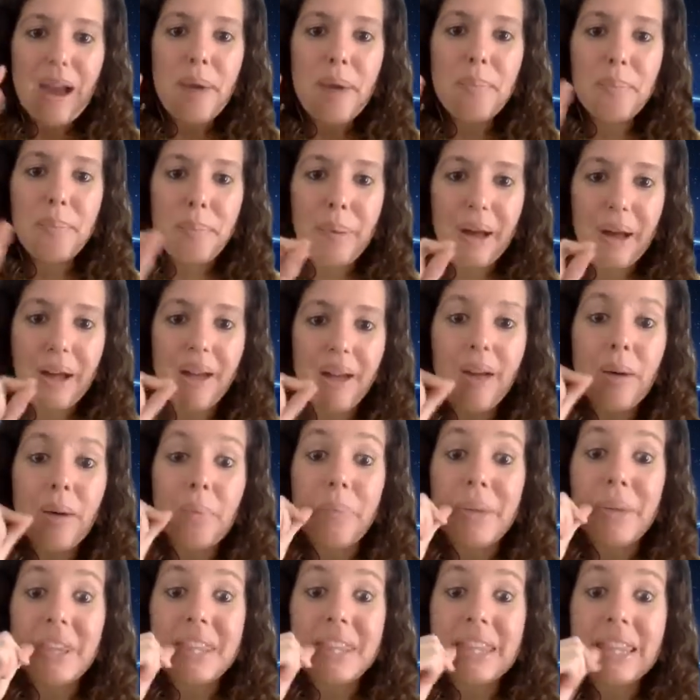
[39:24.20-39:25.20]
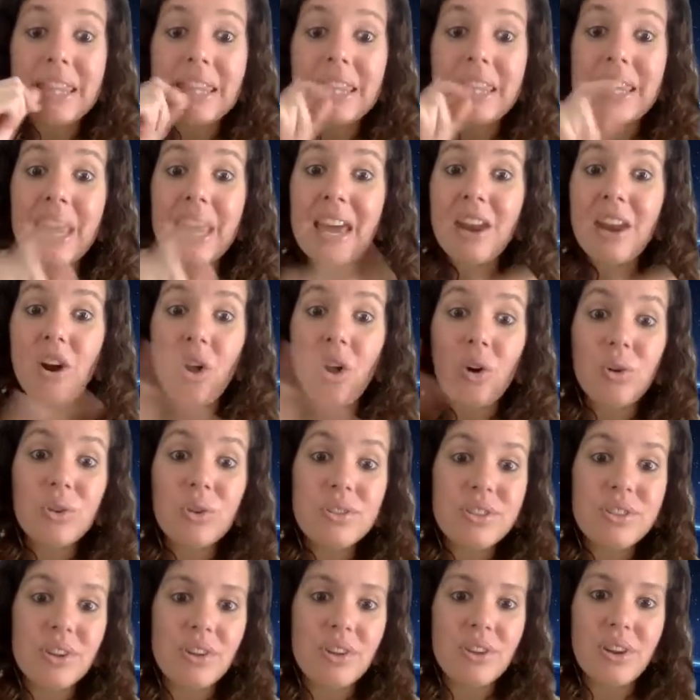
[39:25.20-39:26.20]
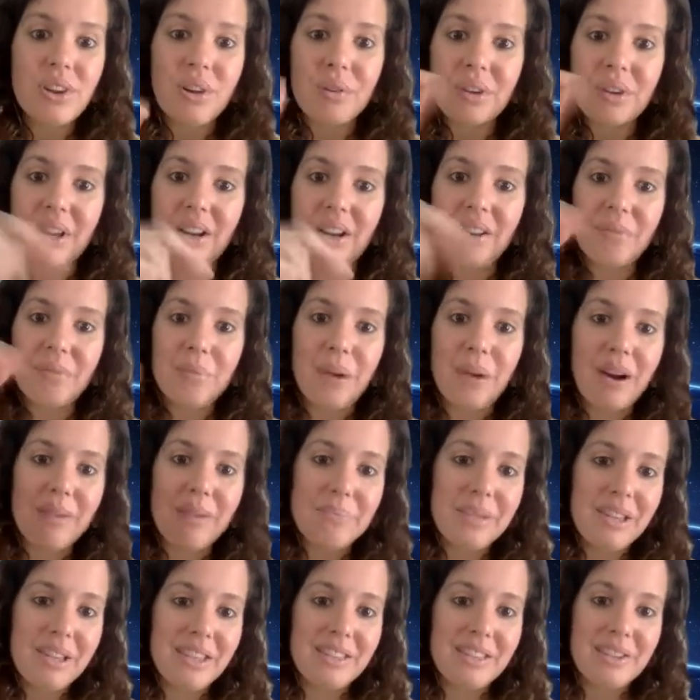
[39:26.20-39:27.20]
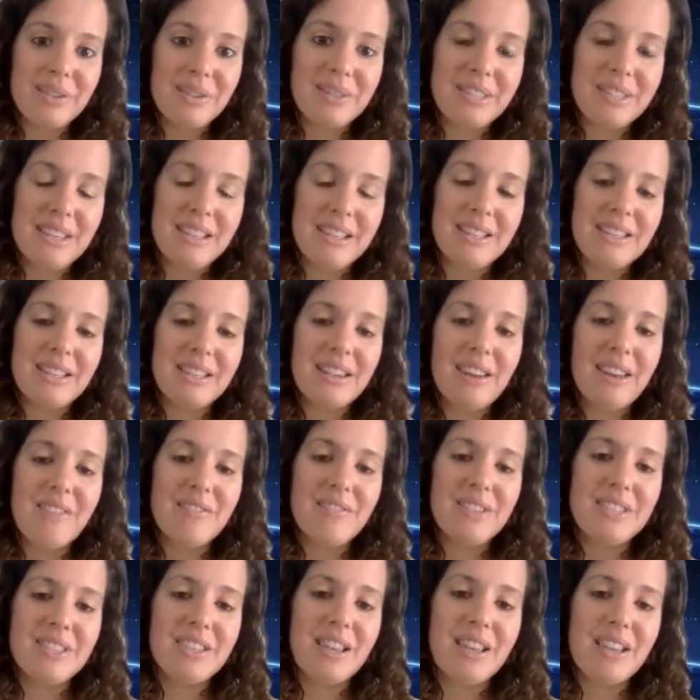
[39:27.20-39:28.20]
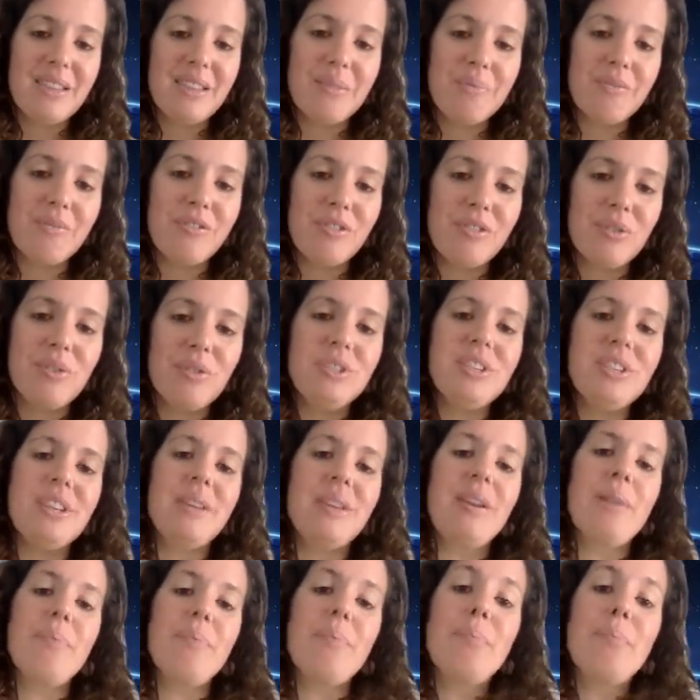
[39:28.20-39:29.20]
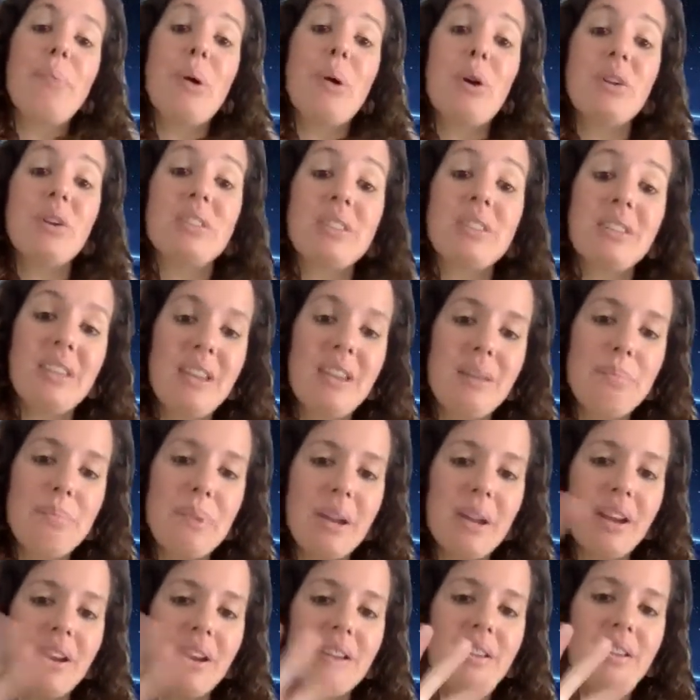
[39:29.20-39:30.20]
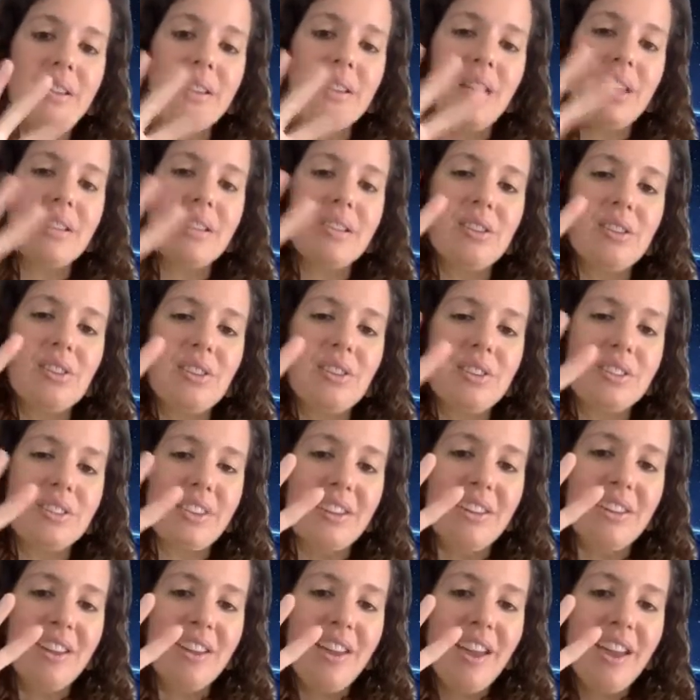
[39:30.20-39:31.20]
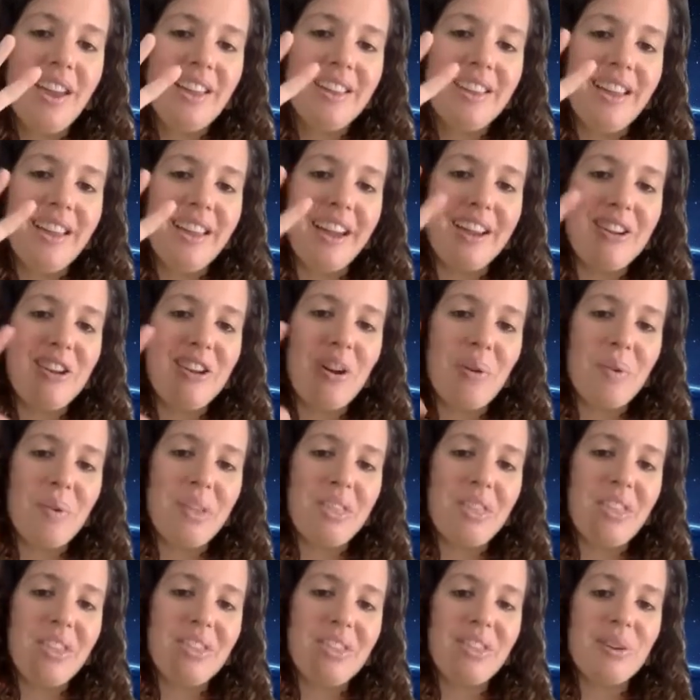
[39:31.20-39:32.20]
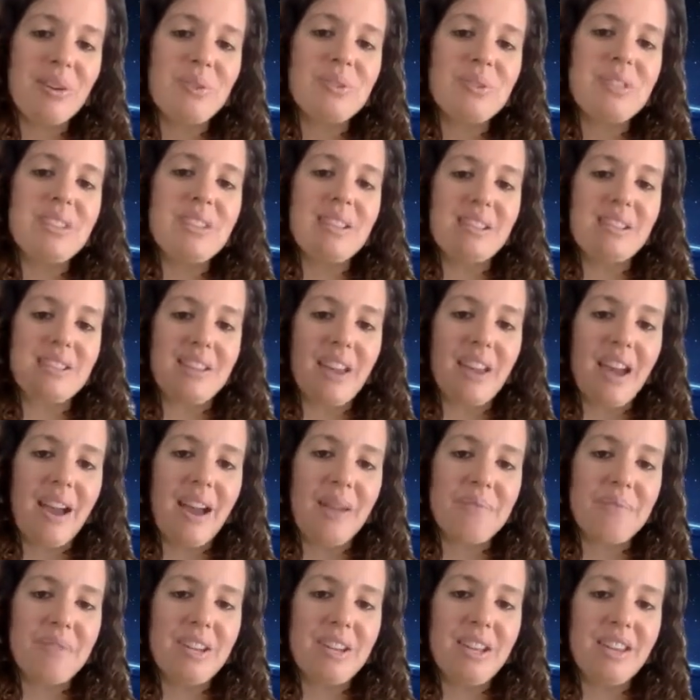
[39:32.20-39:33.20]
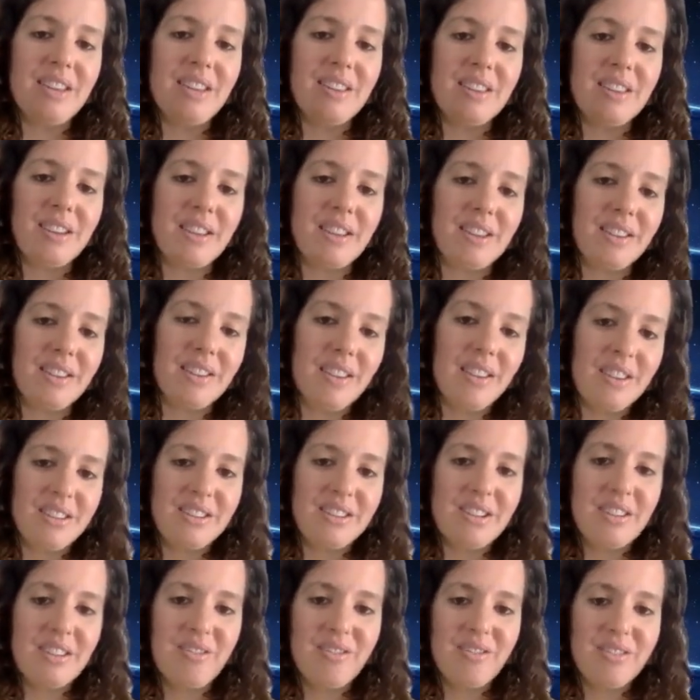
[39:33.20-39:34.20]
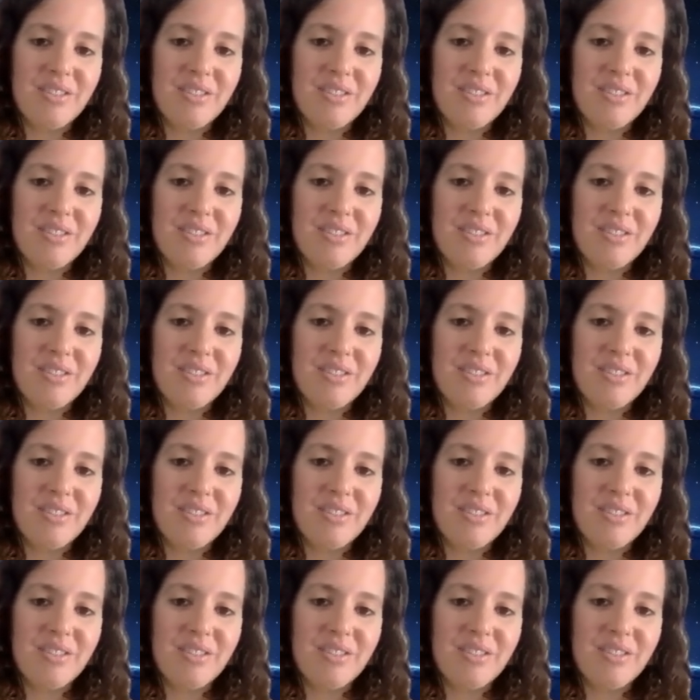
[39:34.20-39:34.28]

But then also knowing I might plant those seeds and never see them fruiting personally, but as long as I like knowing that those things are happening in the collective.